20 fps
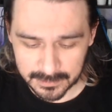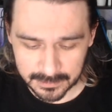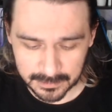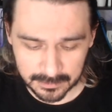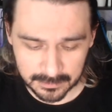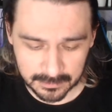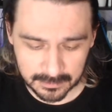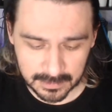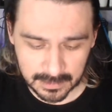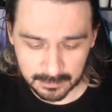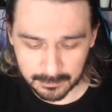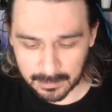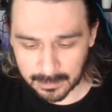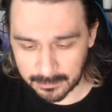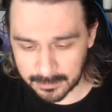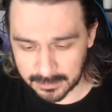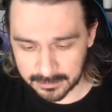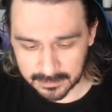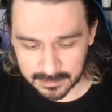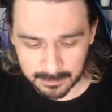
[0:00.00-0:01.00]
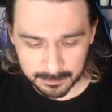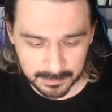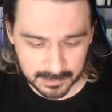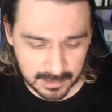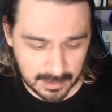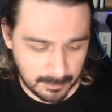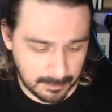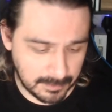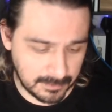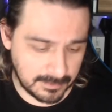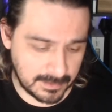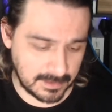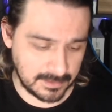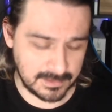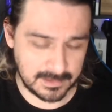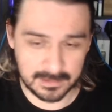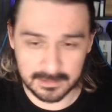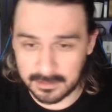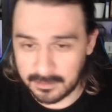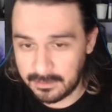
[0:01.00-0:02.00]
You know, I wanted to keep a couple
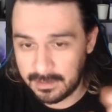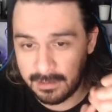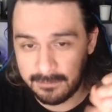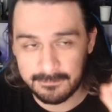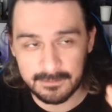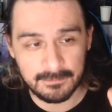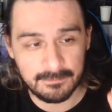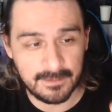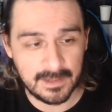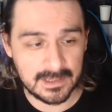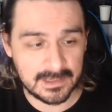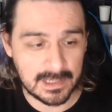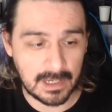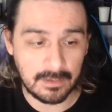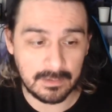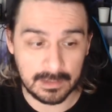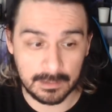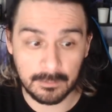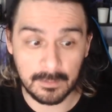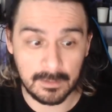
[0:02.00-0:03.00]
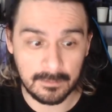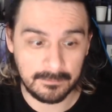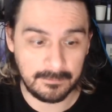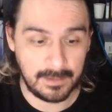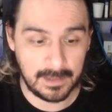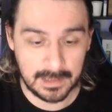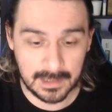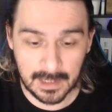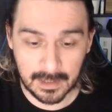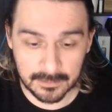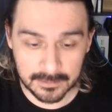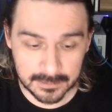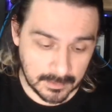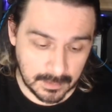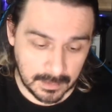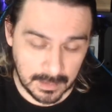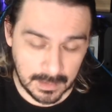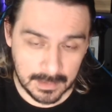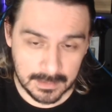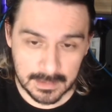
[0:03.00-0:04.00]
because, you know, if it fades out, it will fade out.
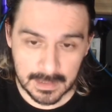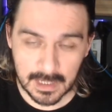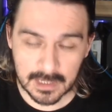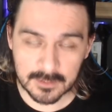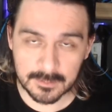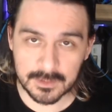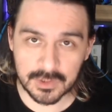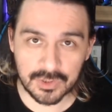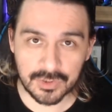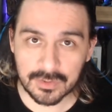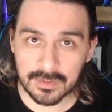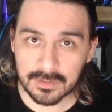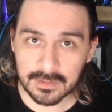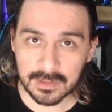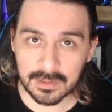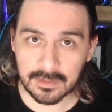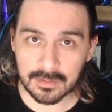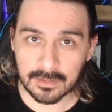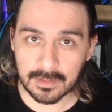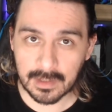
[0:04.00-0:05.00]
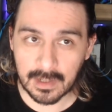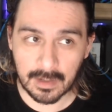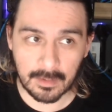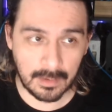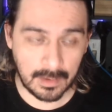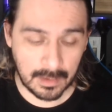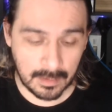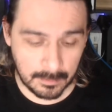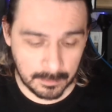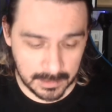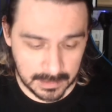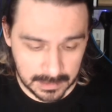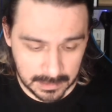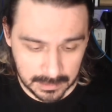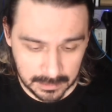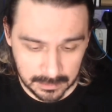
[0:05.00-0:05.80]
So, and they asked me, sure, you know, how many